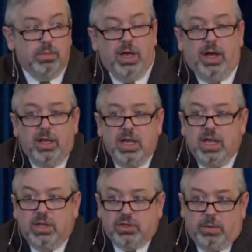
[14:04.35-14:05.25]
Yeah.
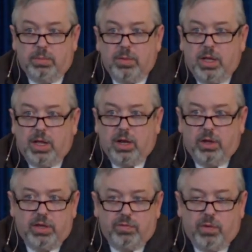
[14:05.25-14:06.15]
So I'm
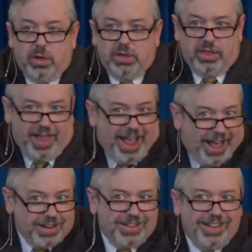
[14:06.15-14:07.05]
looking forward to
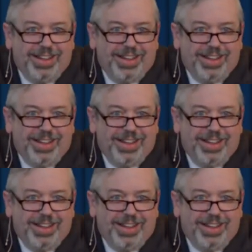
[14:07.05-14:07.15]
that.